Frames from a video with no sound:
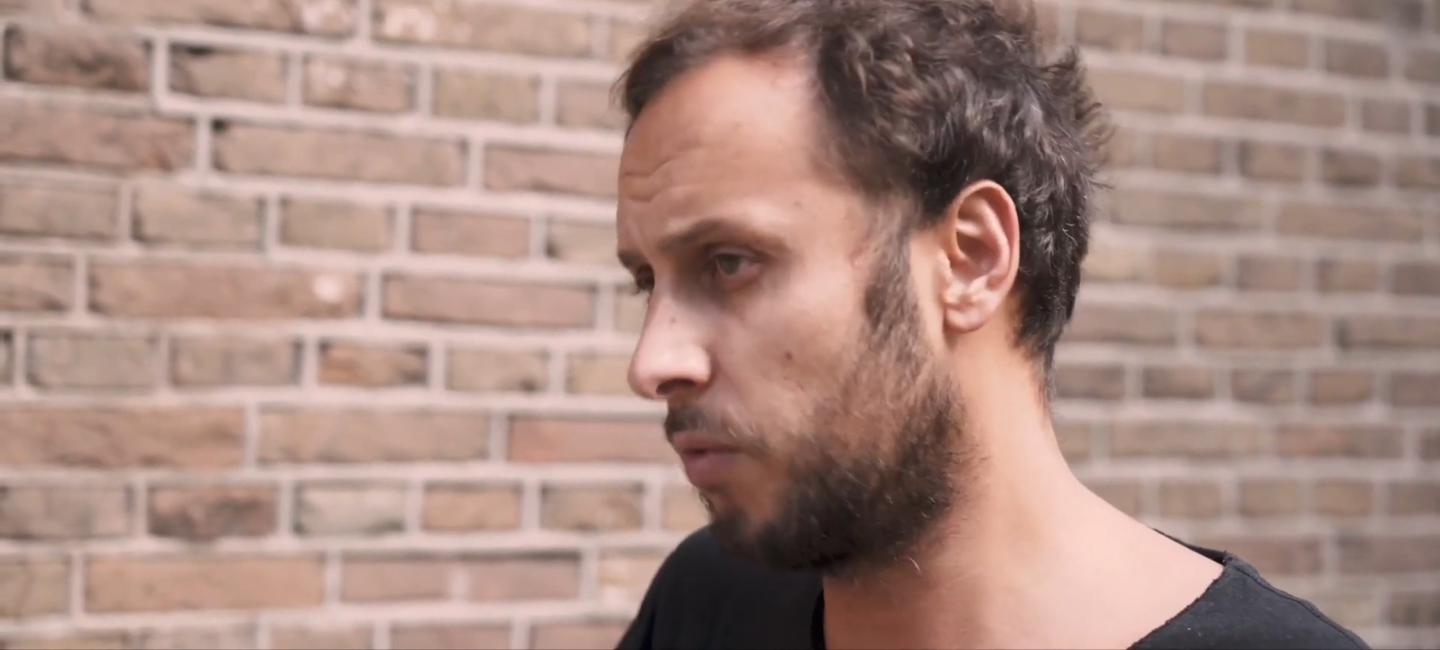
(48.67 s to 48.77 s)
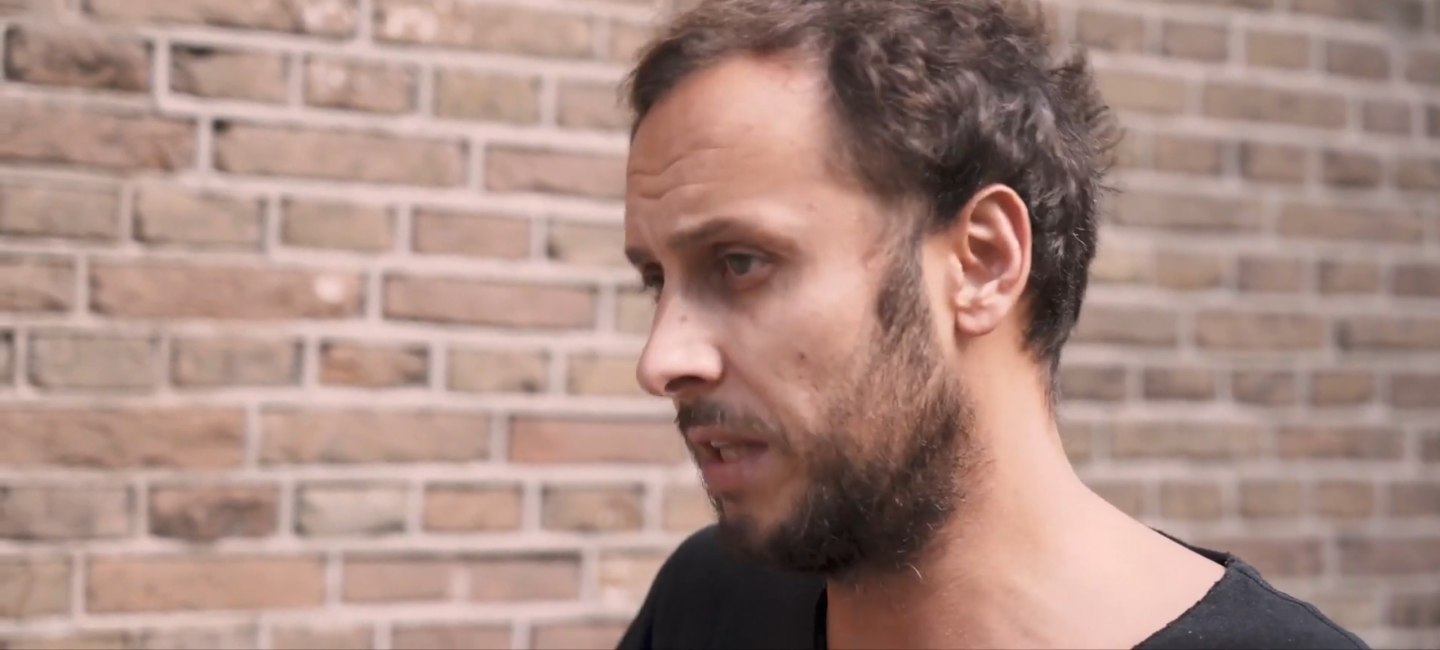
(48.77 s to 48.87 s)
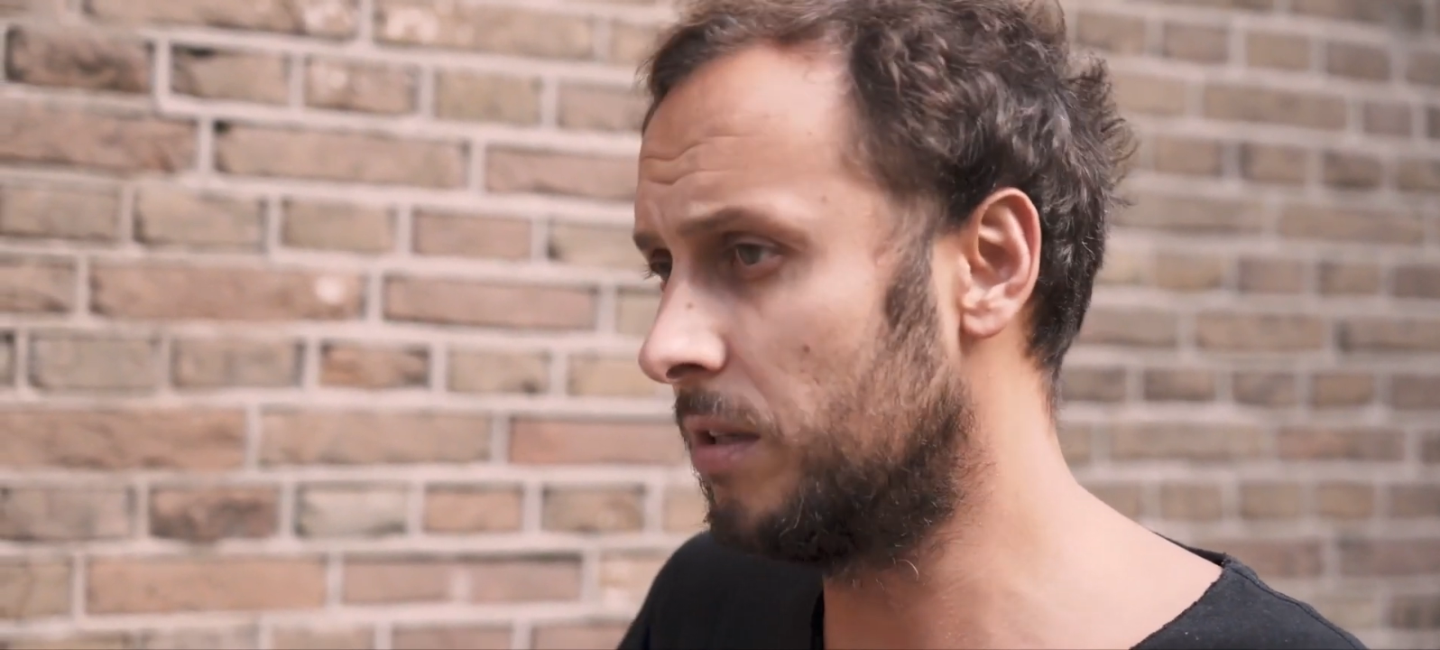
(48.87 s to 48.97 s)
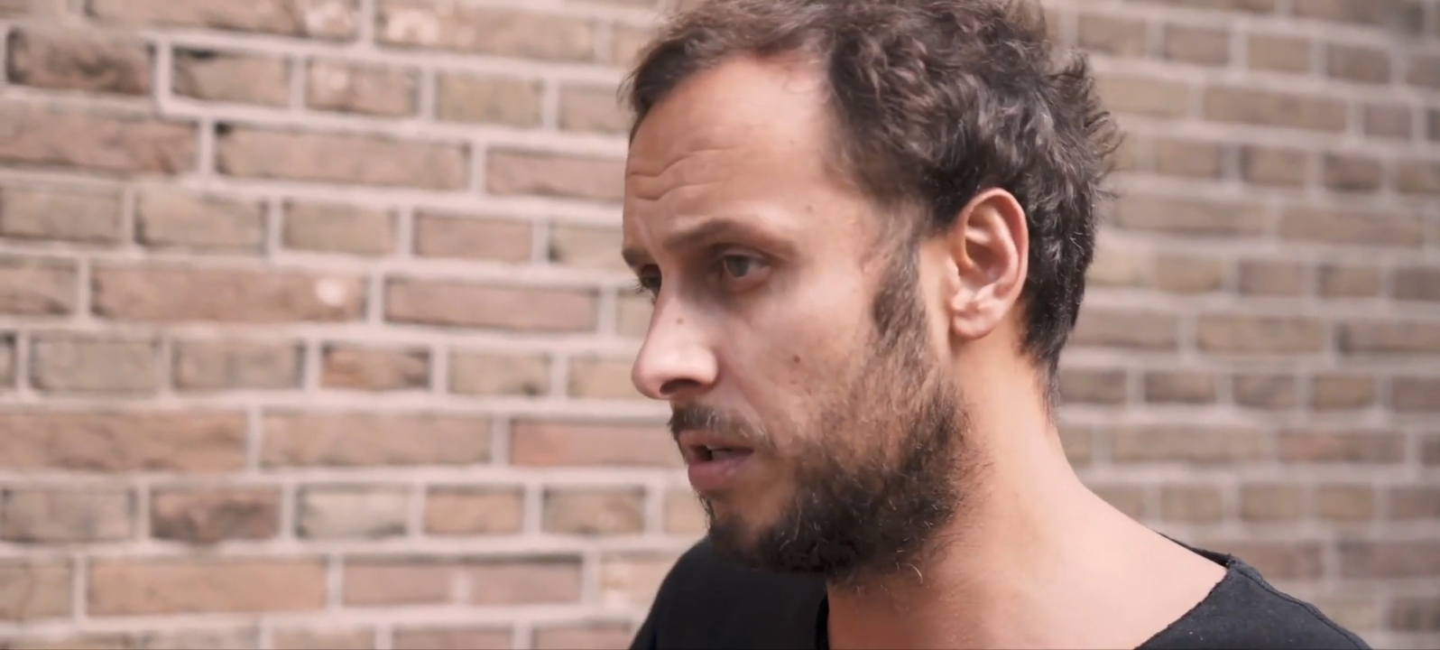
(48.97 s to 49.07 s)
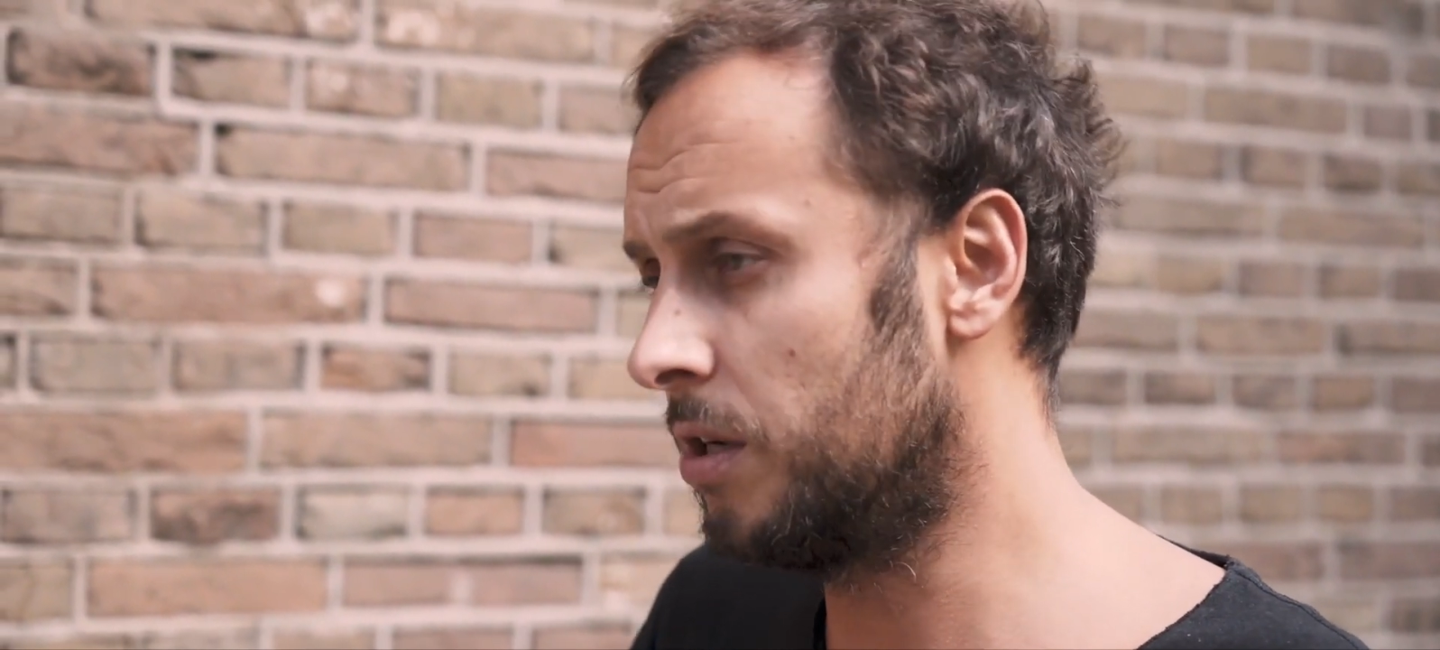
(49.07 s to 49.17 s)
20